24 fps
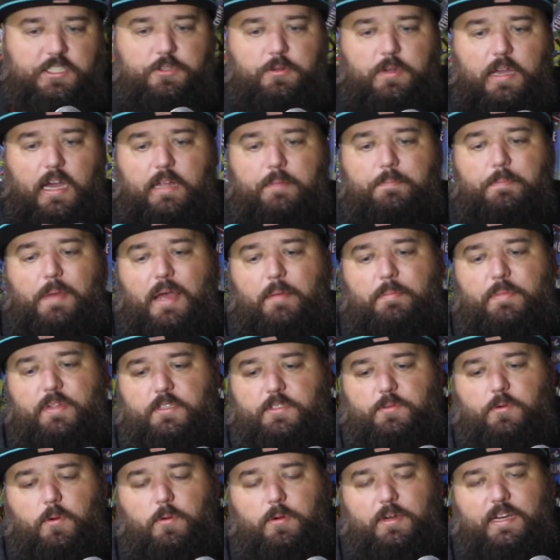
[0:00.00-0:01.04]
You got
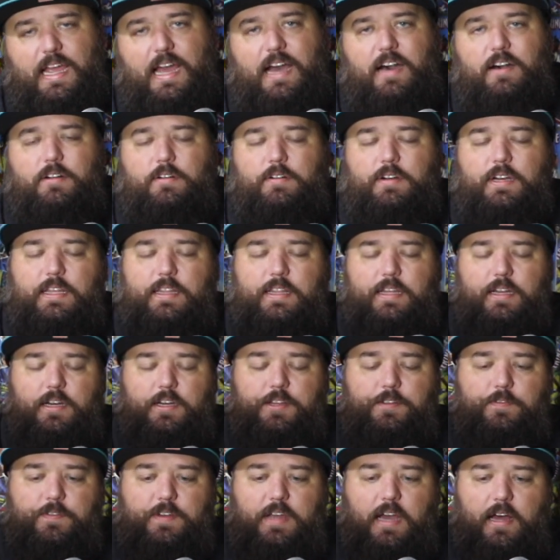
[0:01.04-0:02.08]
Batman's Rogue Gallery there.
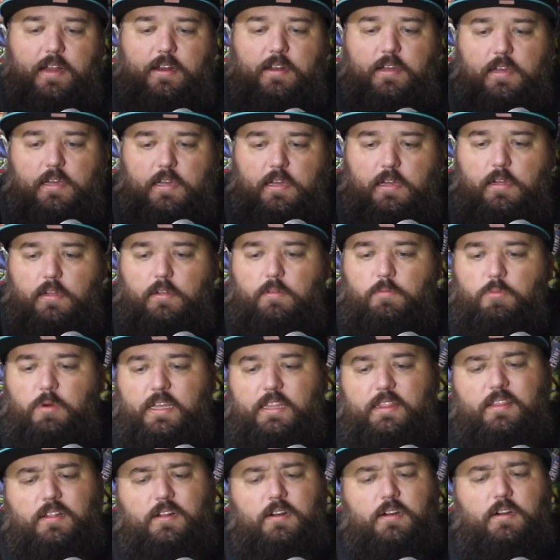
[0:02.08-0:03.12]
You've got
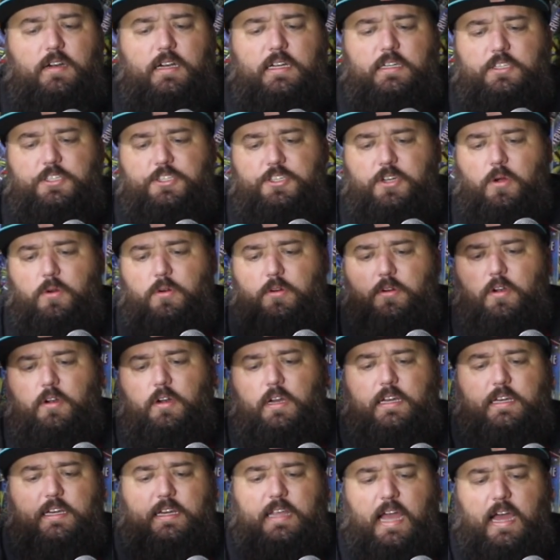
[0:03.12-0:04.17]
Riddler and Joker
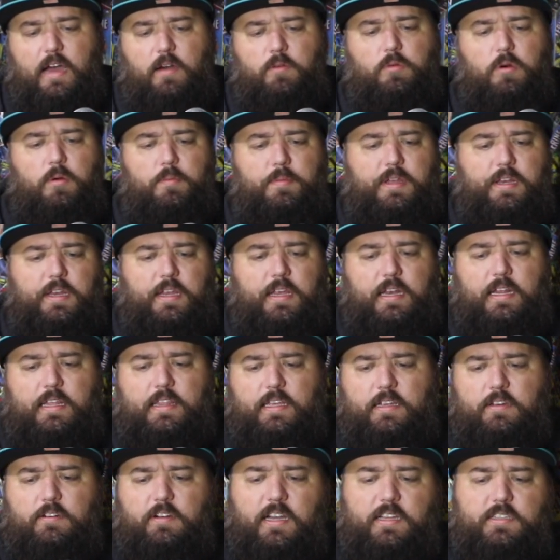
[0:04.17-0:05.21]
and Catwoman, and I
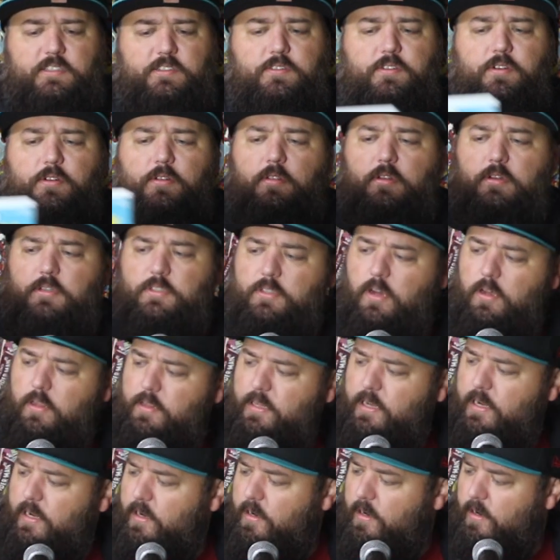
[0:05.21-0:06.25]
think Lex Luthor's on
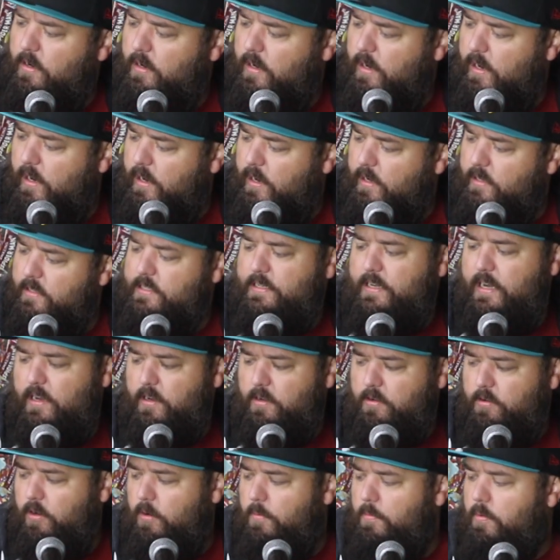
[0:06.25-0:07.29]
there,
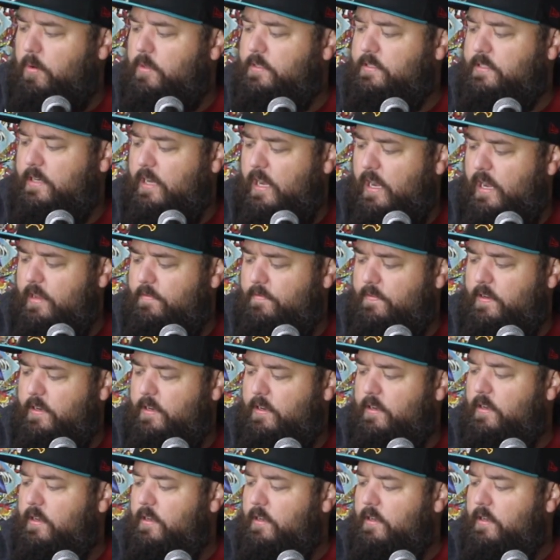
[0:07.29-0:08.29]
Scarecrow, Poison Ivy.